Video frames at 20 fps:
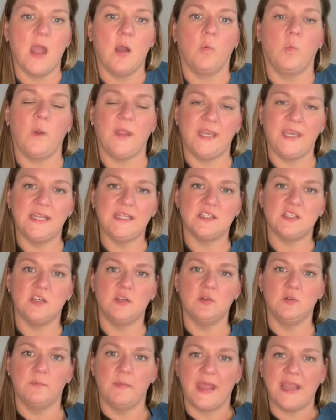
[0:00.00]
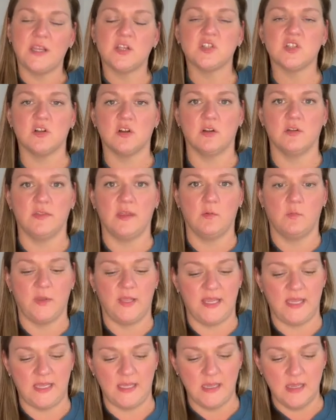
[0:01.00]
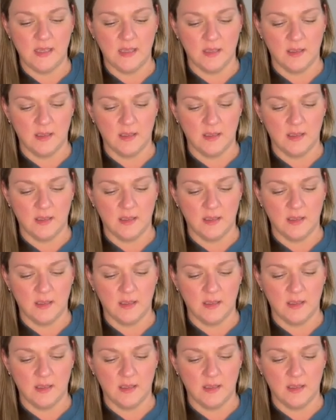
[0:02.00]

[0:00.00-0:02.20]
We need to make sure that we